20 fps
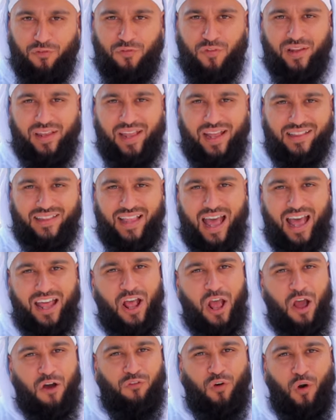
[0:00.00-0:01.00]
forget that.
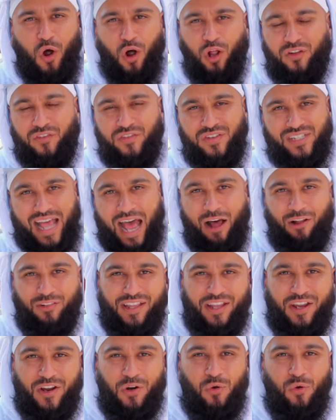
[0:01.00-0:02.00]
For all of us out
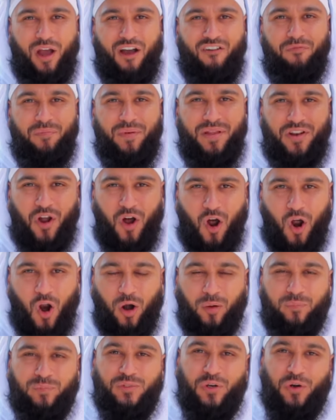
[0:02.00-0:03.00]
there who have been
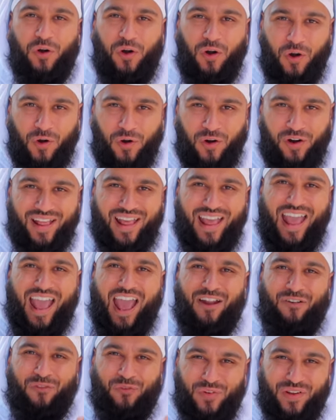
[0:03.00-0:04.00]
harmed or hurt
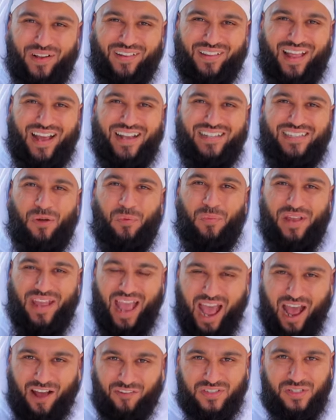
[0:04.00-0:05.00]
and realize that we
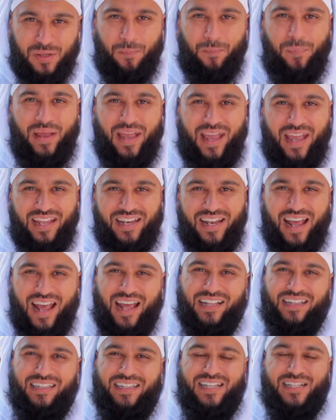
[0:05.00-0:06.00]
have some pain,
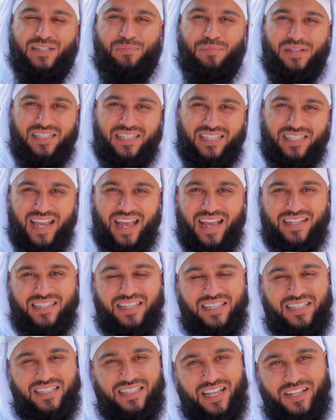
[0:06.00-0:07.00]
these mistakes
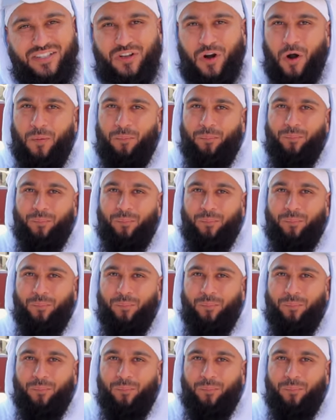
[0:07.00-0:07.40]
and sins are